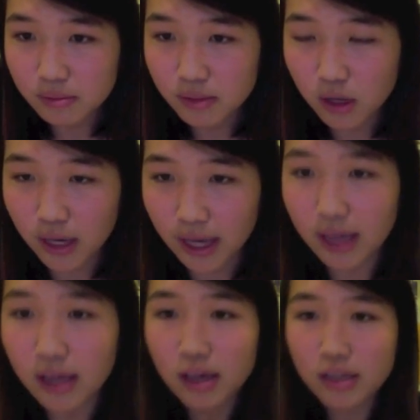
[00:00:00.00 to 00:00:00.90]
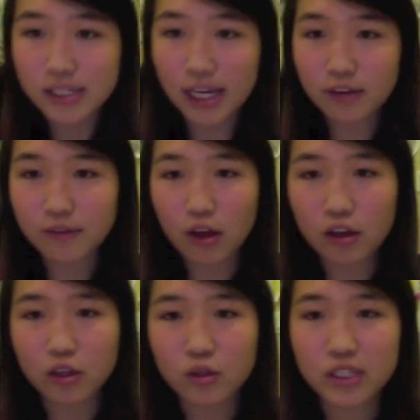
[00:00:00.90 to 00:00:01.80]
Okay, second of
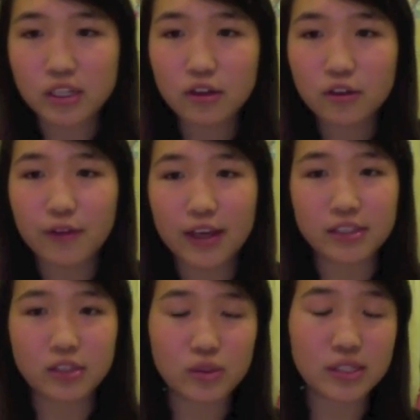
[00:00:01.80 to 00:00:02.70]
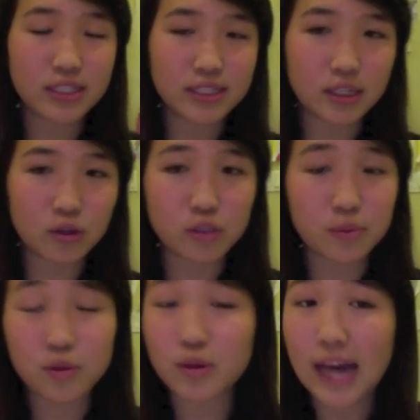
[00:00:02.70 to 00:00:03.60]
all, util fails to distinguish
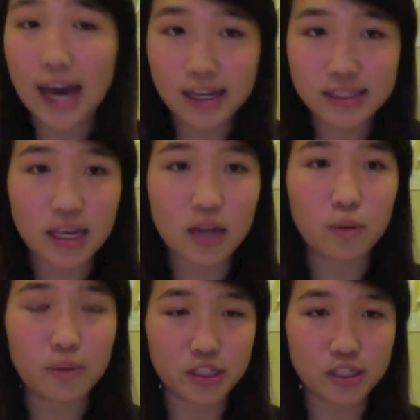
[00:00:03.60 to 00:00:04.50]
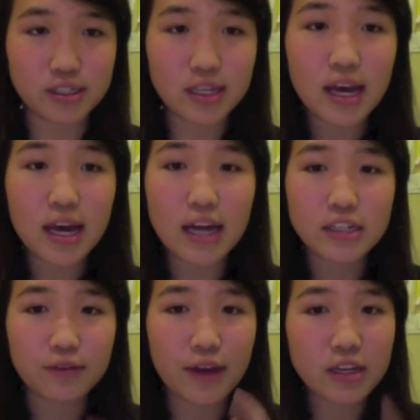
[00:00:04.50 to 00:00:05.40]
between acts and omissions. I
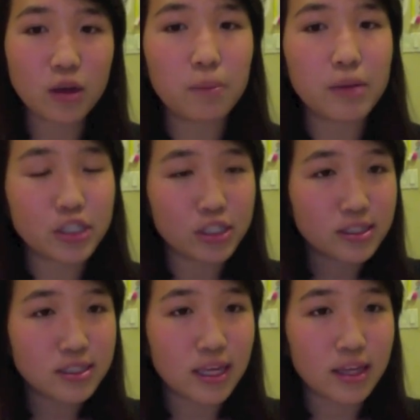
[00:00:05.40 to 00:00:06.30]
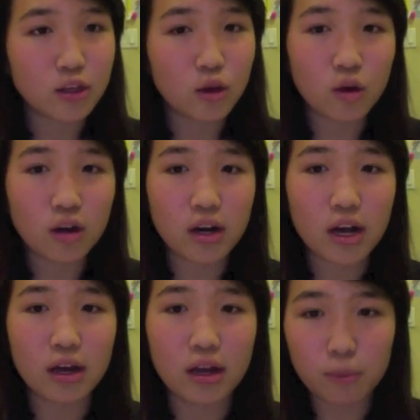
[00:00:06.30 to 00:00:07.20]
defined omissions in your
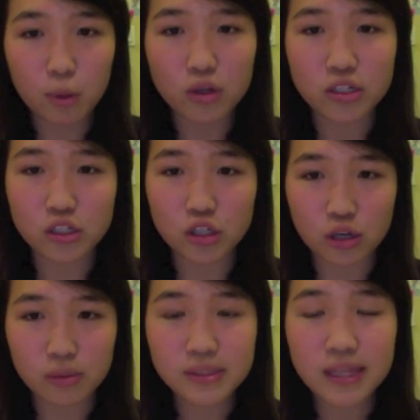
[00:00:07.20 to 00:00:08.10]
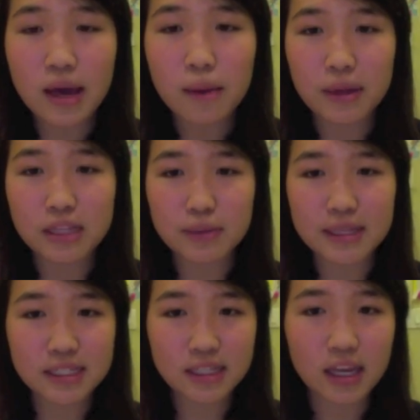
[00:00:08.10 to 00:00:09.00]
important terms, but it's
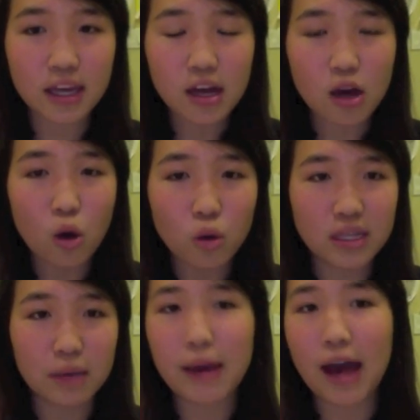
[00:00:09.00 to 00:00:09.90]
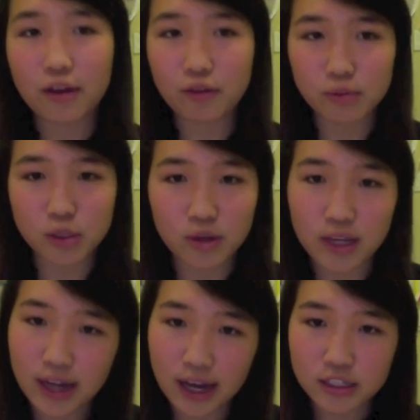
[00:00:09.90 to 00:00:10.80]
basically holding back from
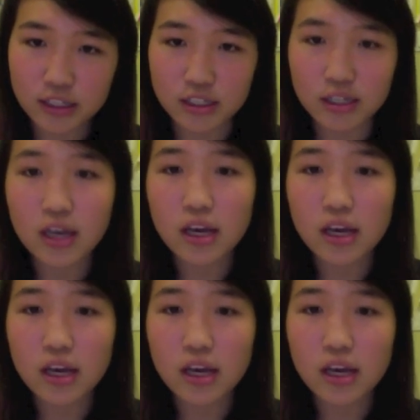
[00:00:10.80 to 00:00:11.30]
doing an action.